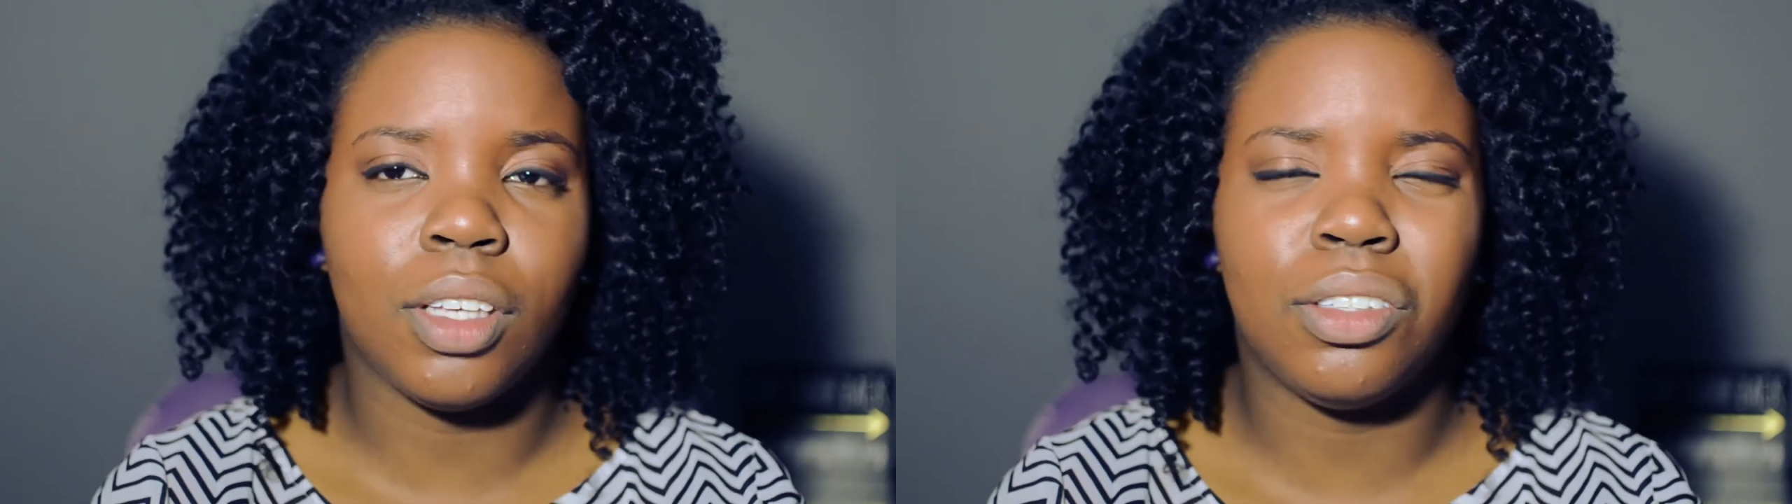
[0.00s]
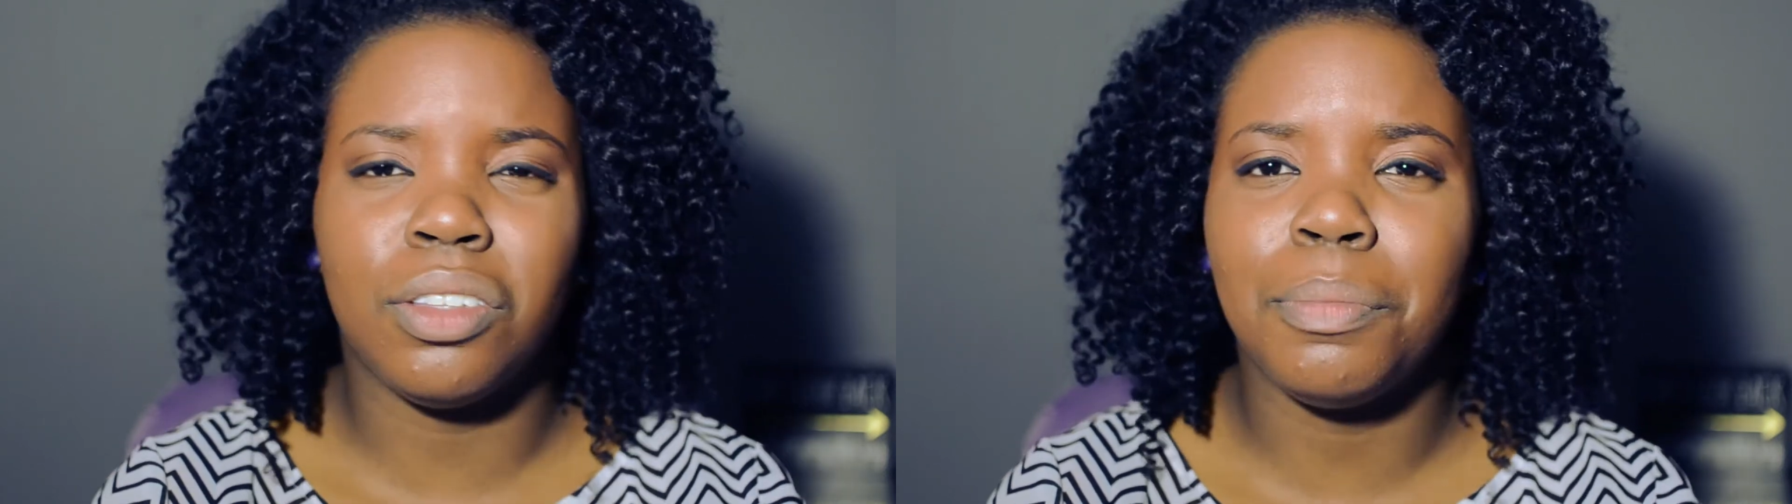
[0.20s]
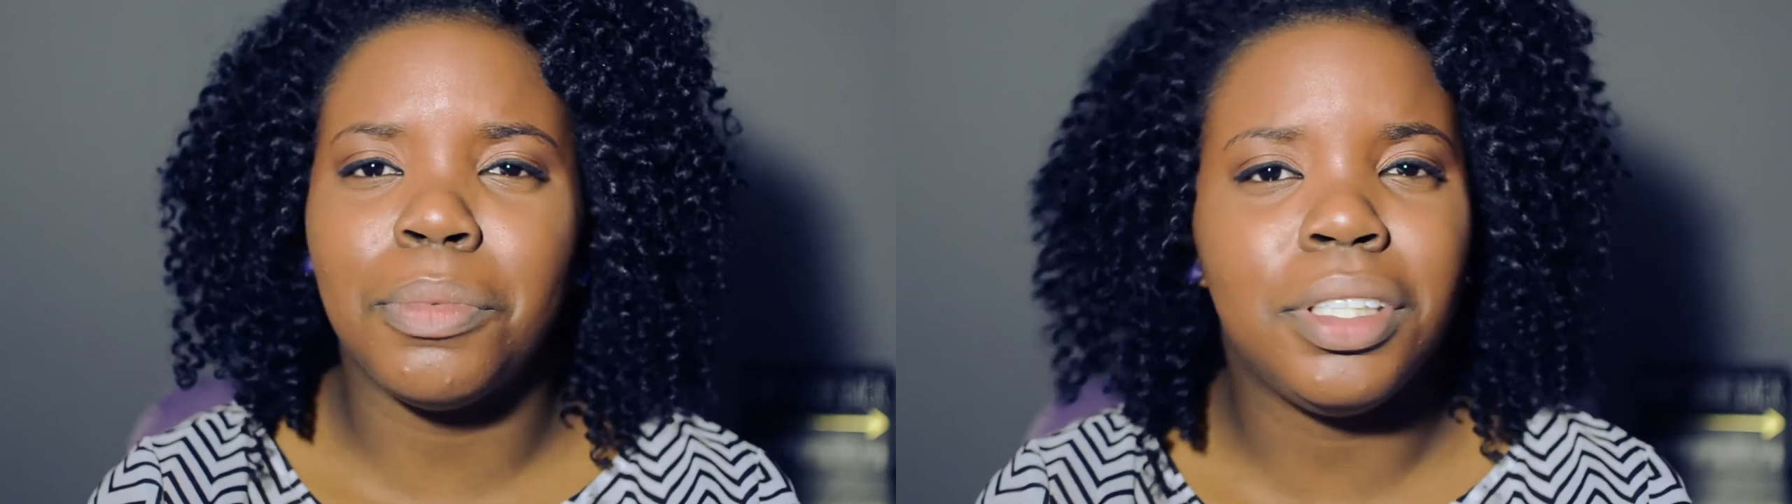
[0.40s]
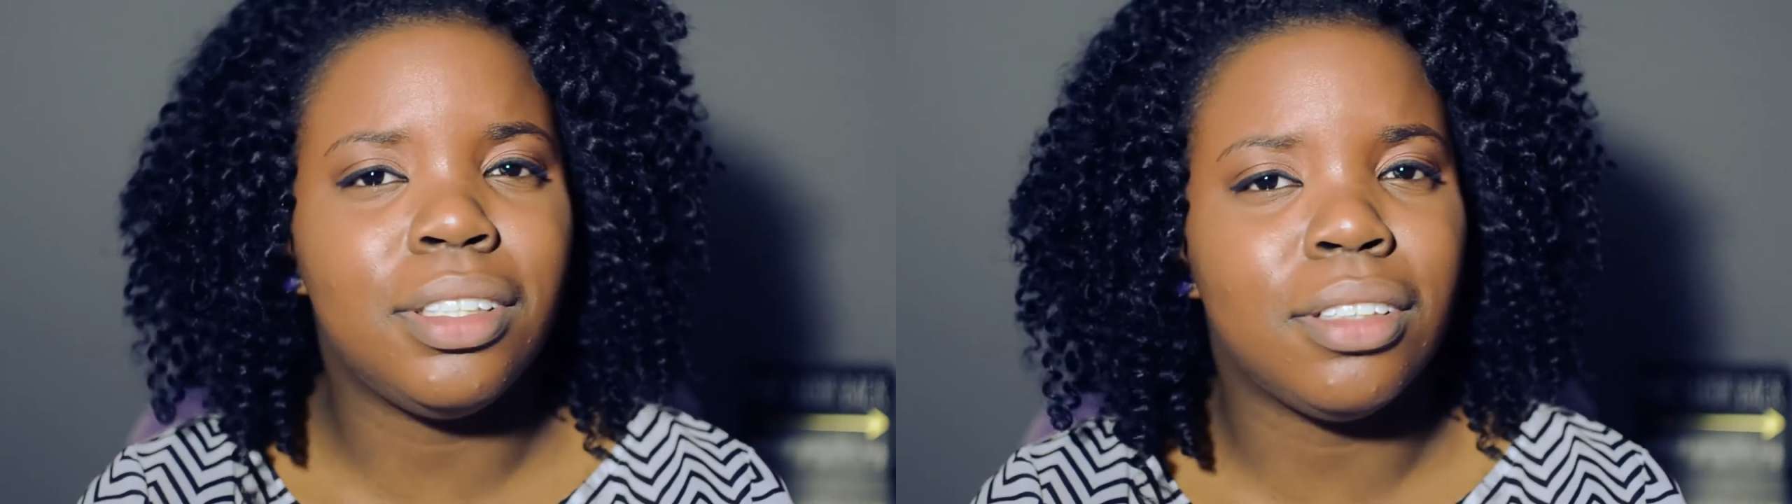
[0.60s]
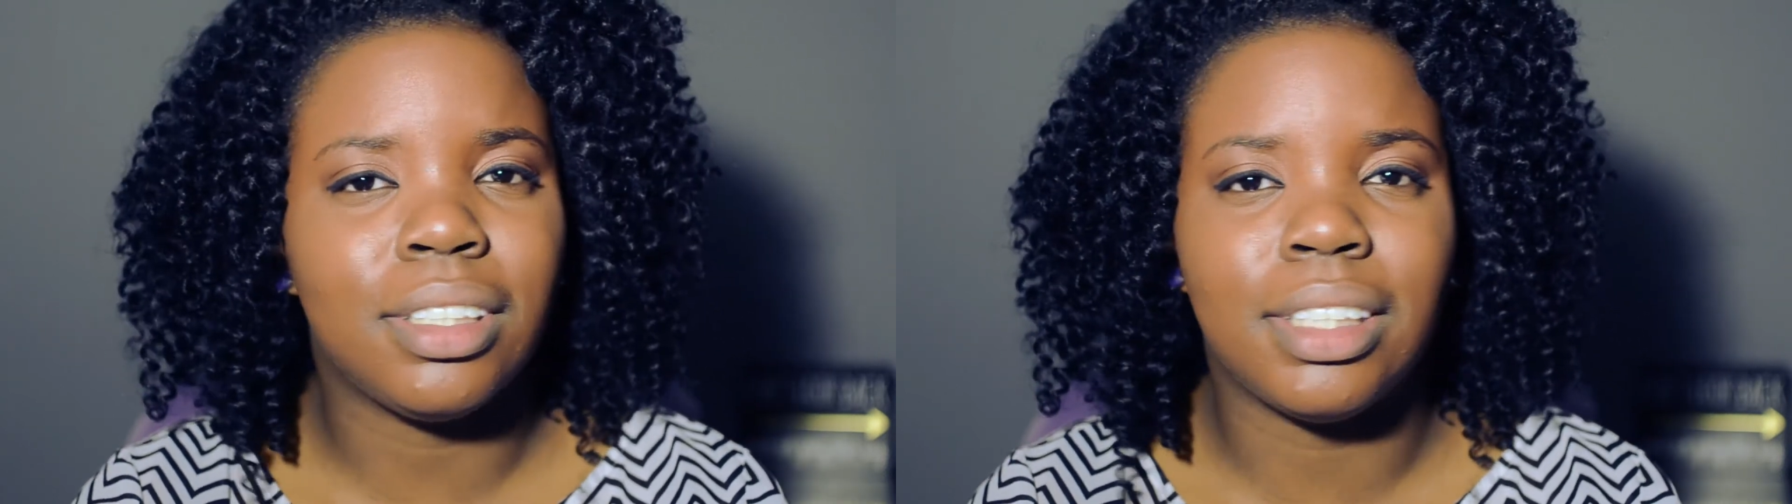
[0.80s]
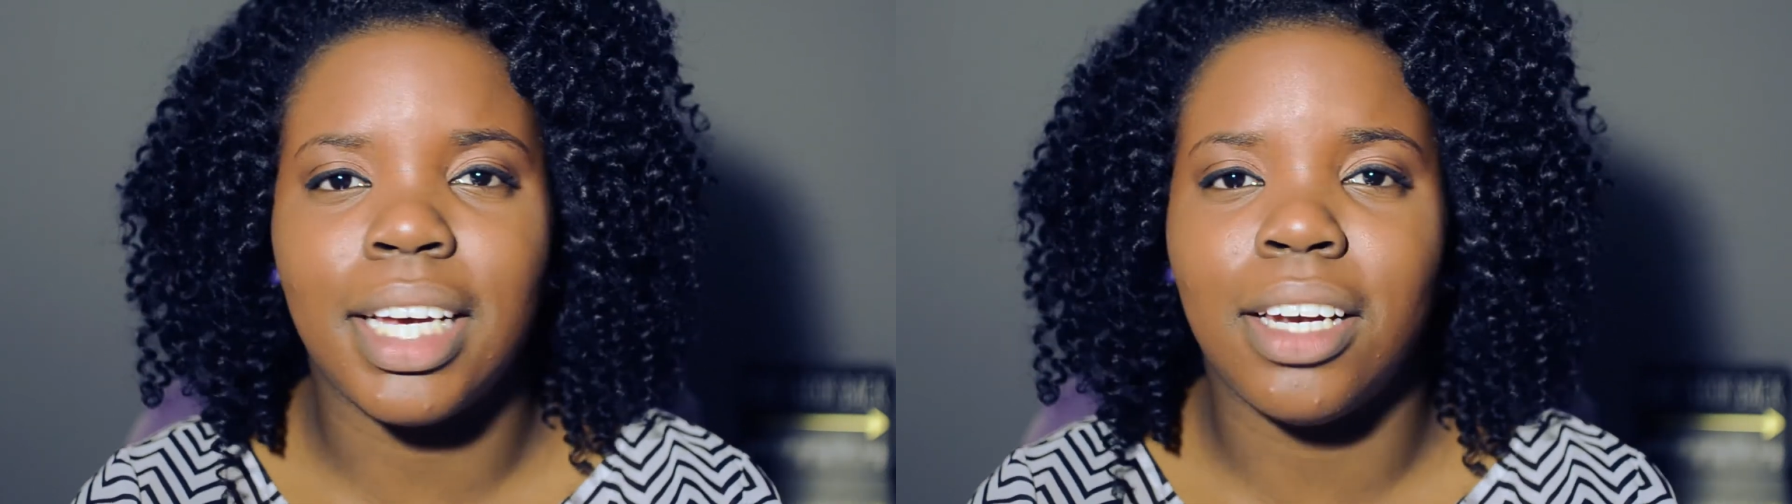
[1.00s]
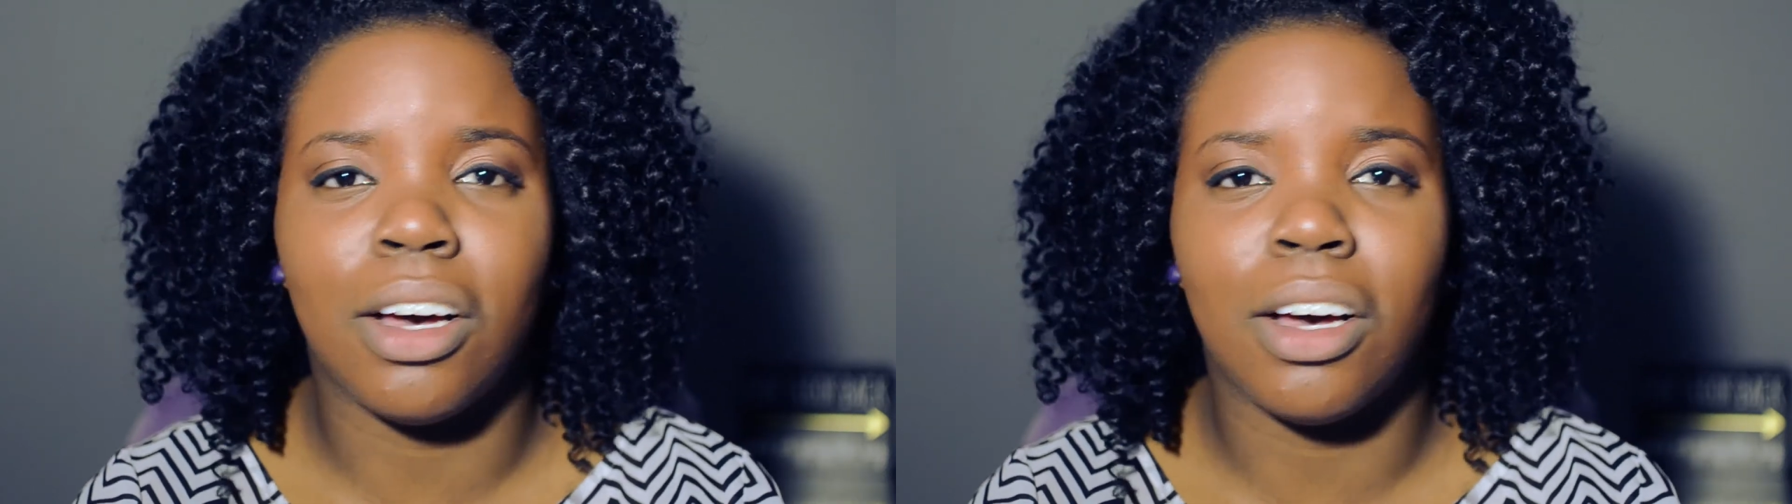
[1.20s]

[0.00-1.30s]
So then Moniece starts saying,